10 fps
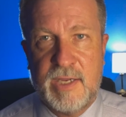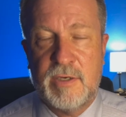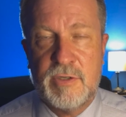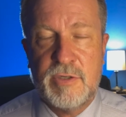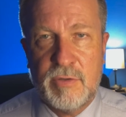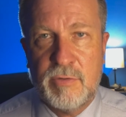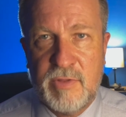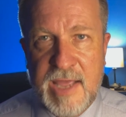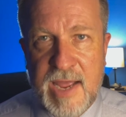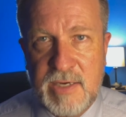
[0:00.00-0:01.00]

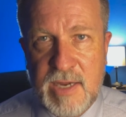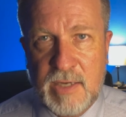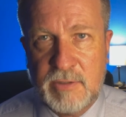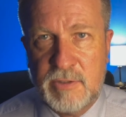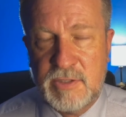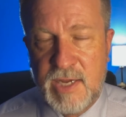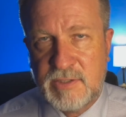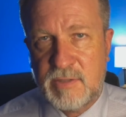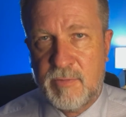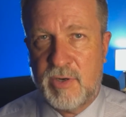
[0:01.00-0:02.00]
into that doctor's
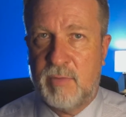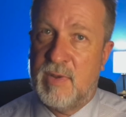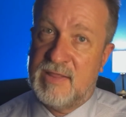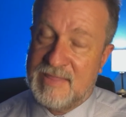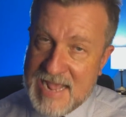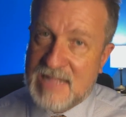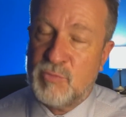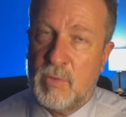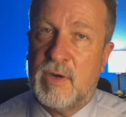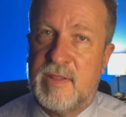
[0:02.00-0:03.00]
testimony. But
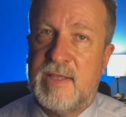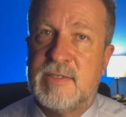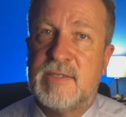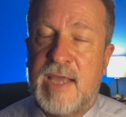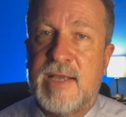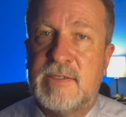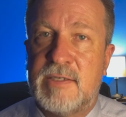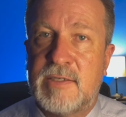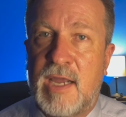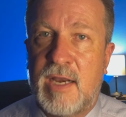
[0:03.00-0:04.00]
that's where these
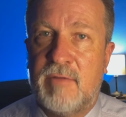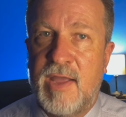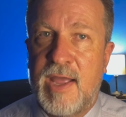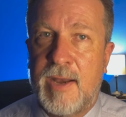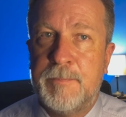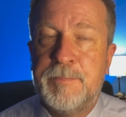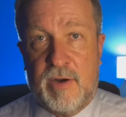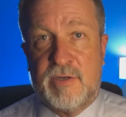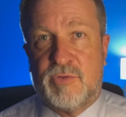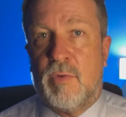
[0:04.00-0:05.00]
cases kind of head.
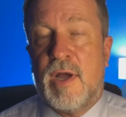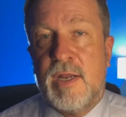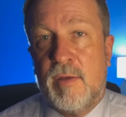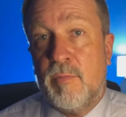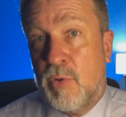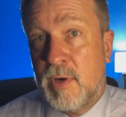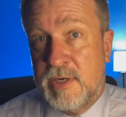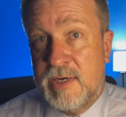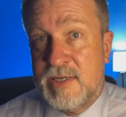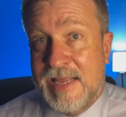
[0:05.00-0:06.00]
There is one
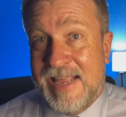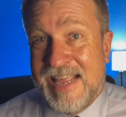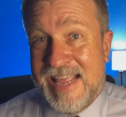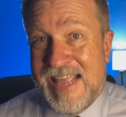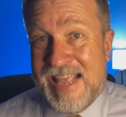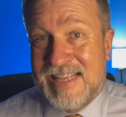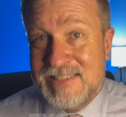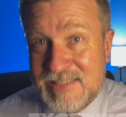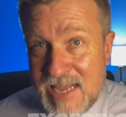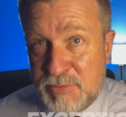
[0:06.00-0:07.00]
important
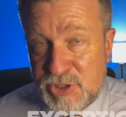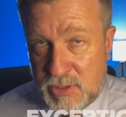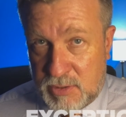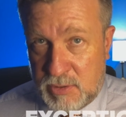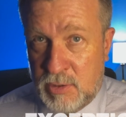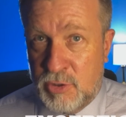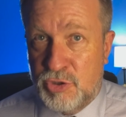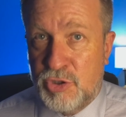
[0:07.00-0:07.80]
exception